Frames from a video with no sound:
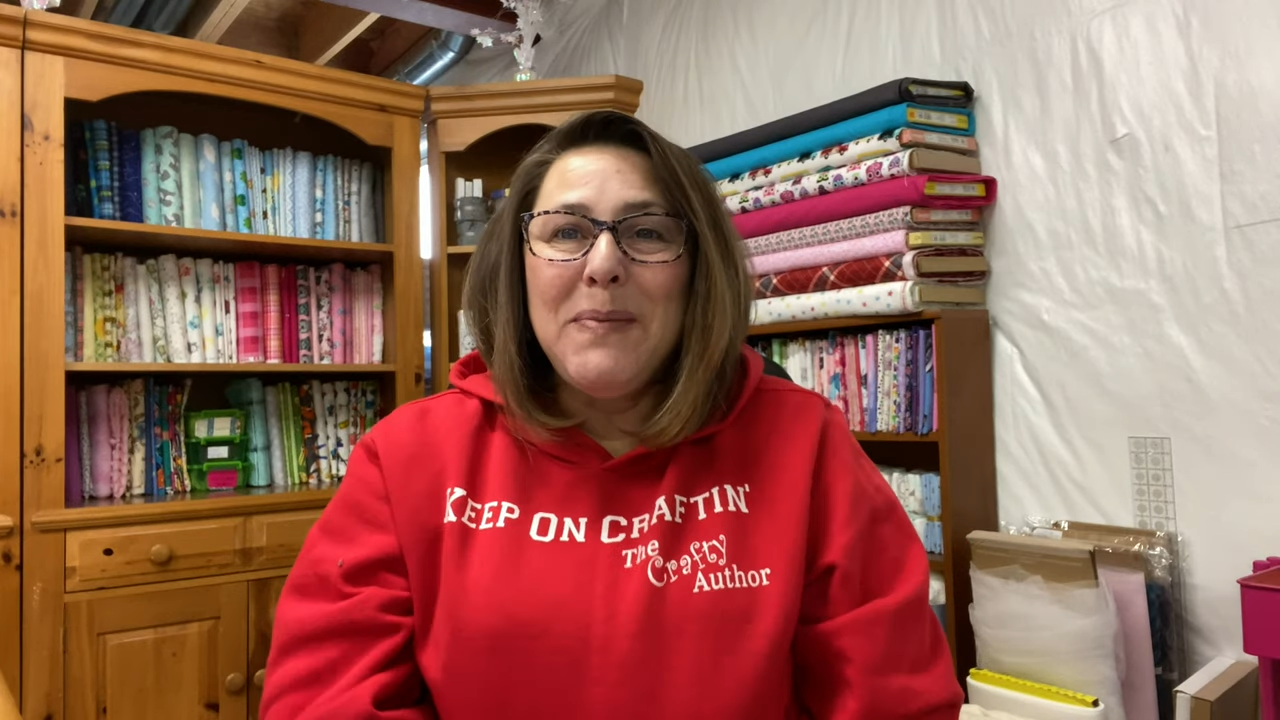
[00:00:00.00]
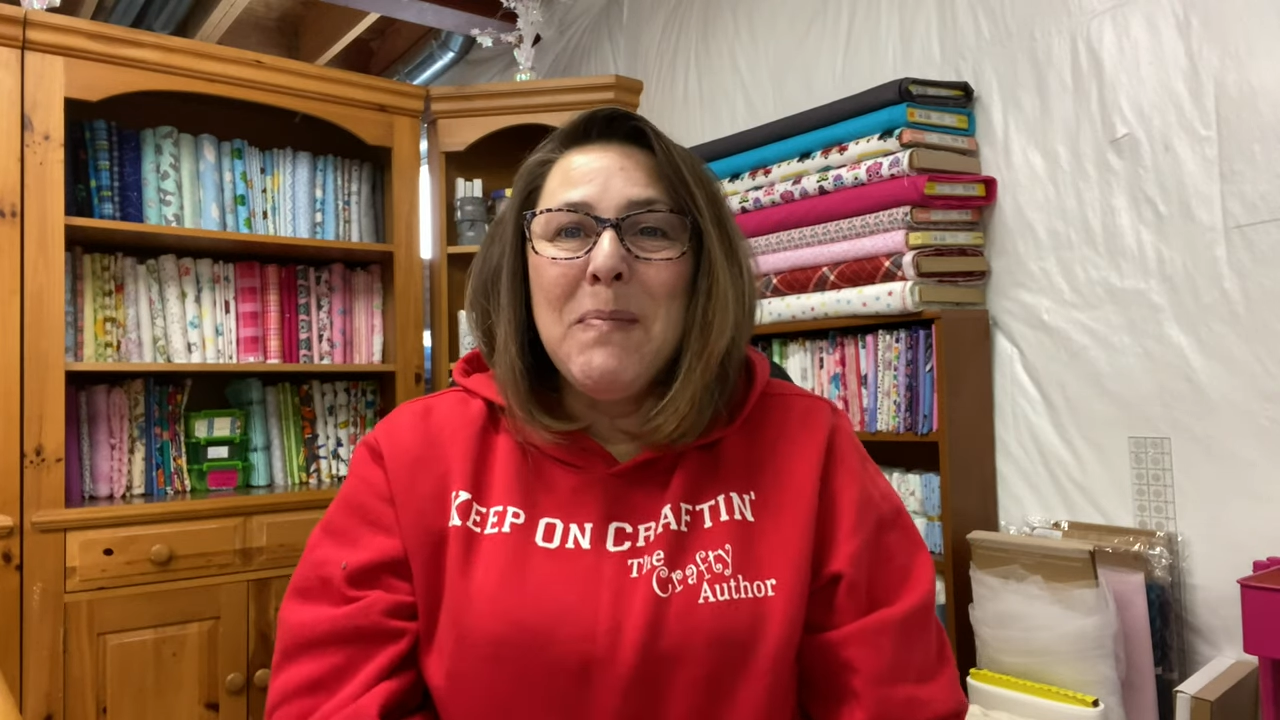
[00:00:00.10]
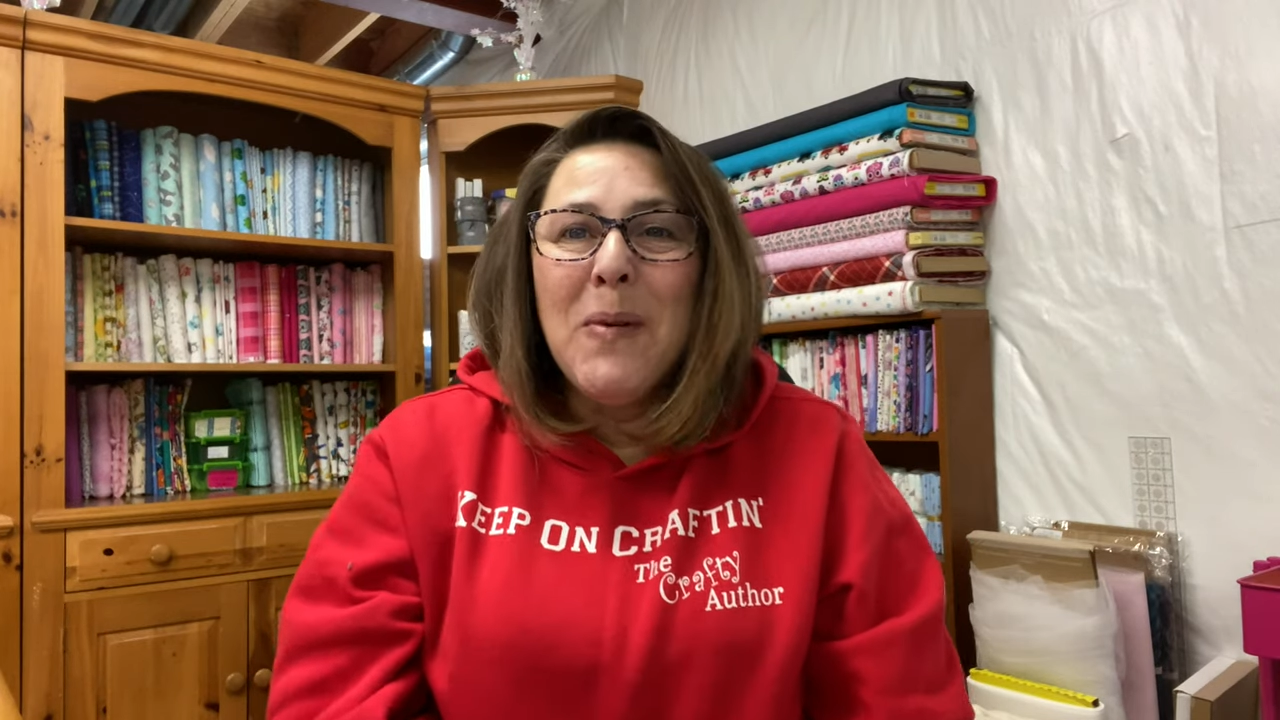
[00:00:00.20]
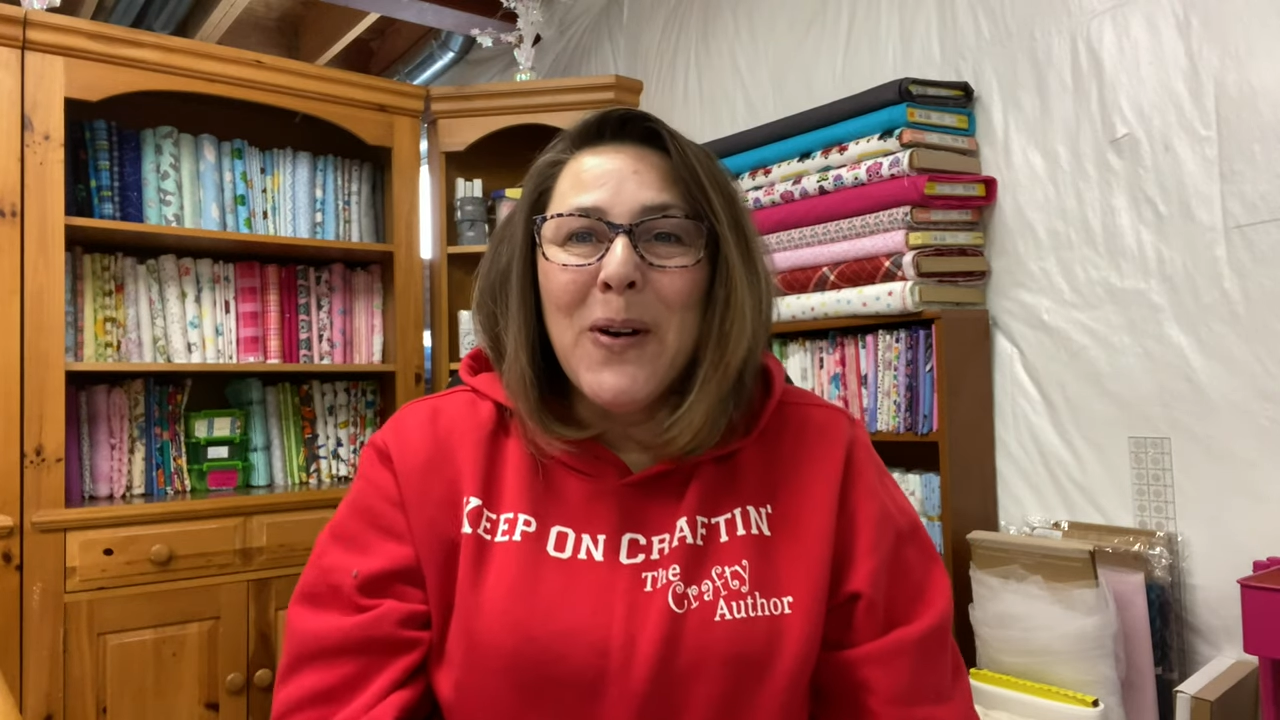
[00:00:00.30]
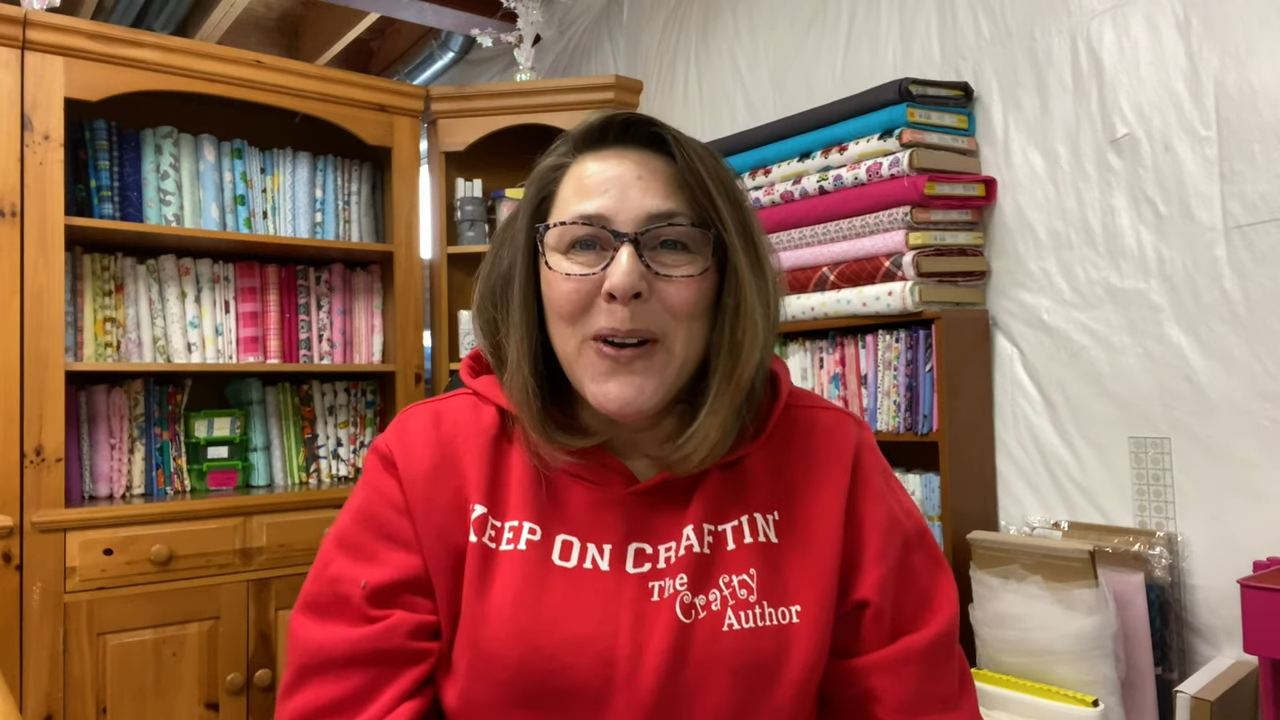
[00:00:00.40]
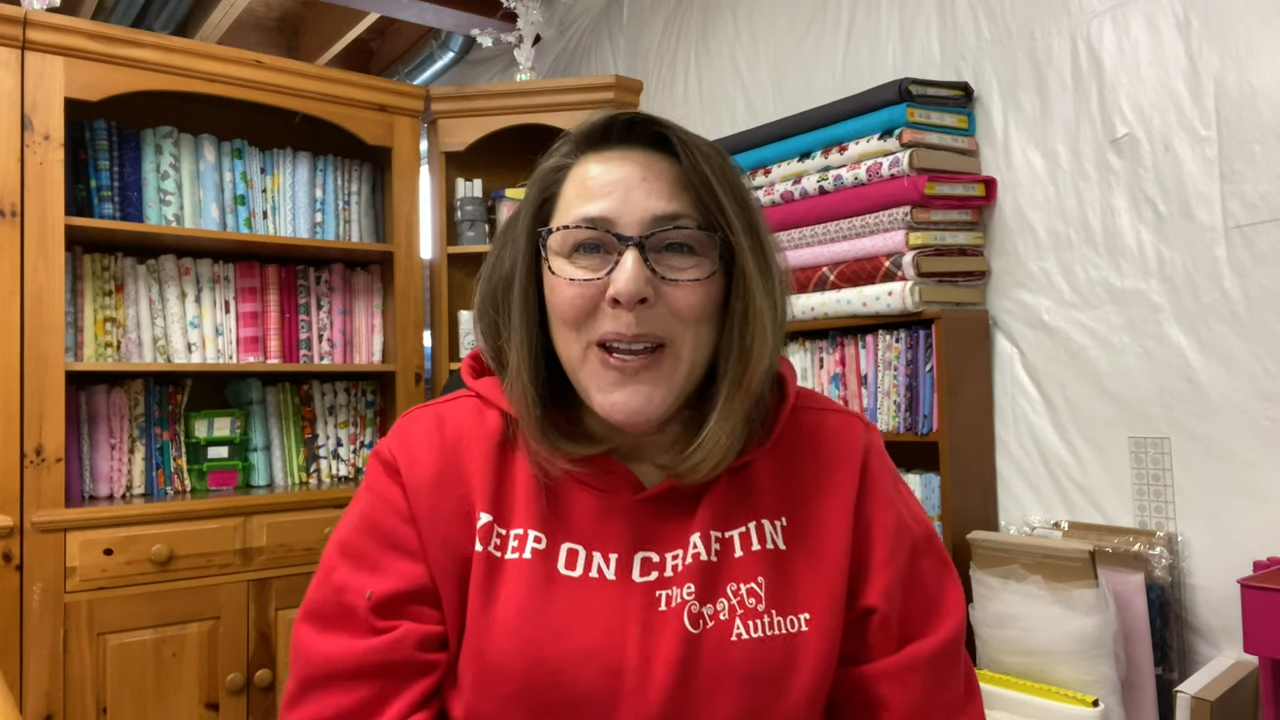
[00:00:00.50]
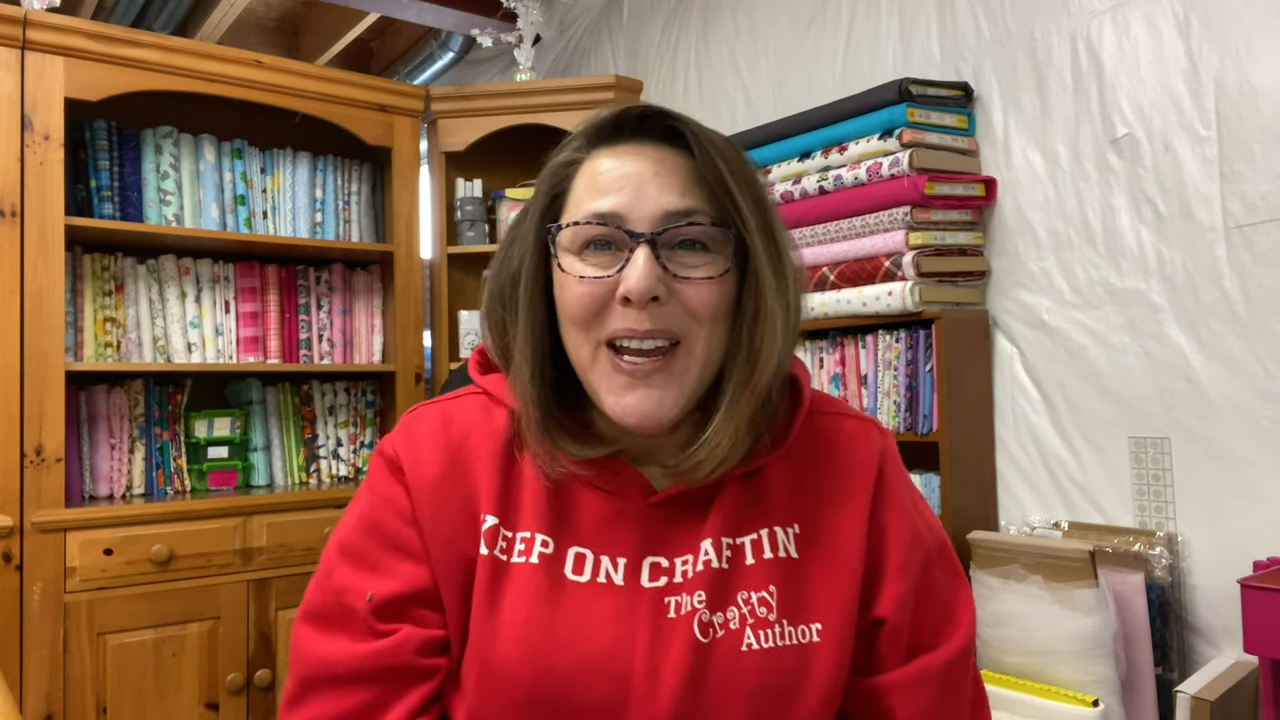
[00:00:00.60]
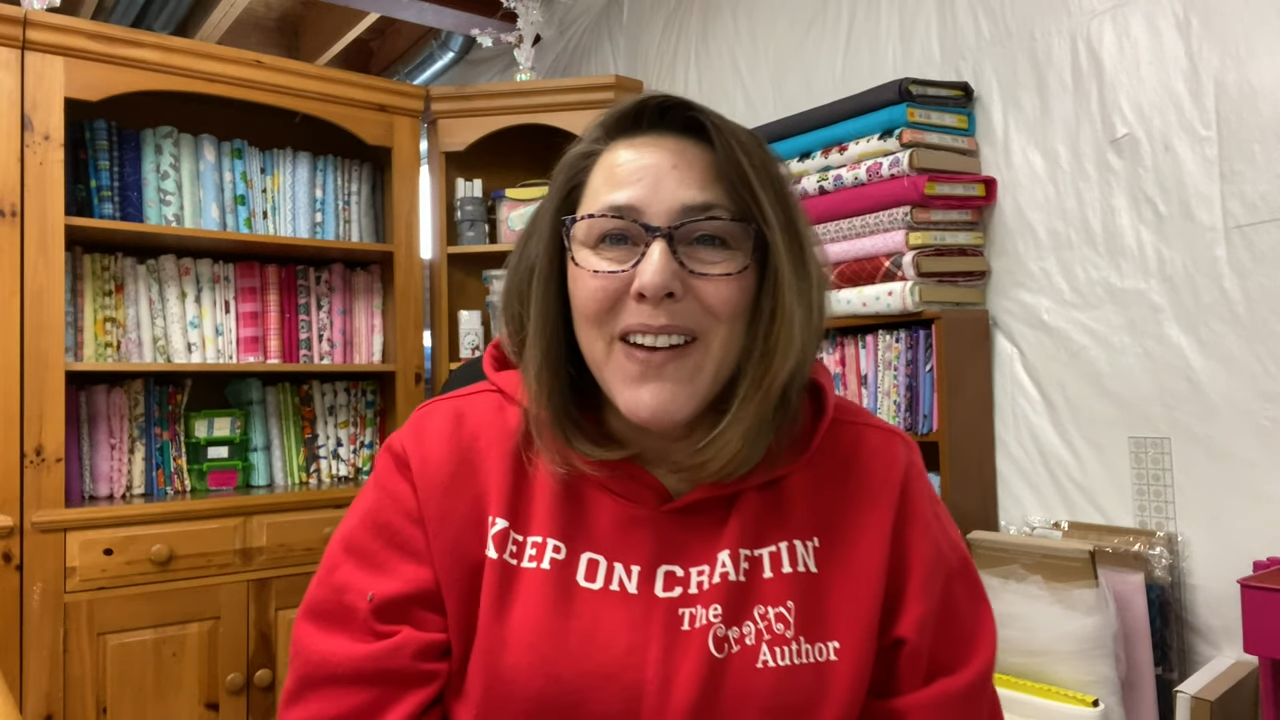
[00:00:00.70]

morning,